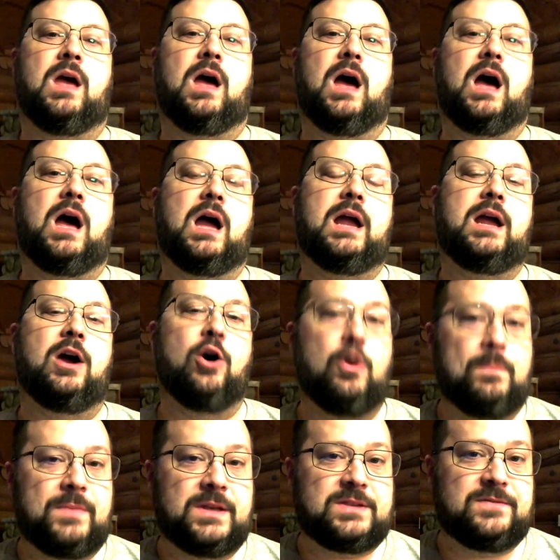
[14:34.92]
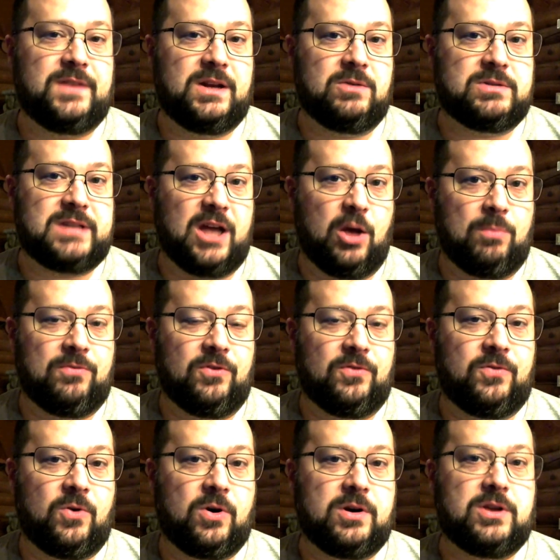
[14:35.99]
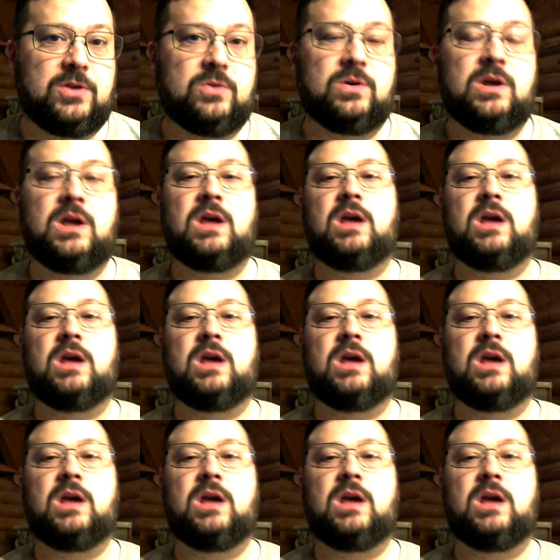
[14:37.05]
I hope this video was helpful for you.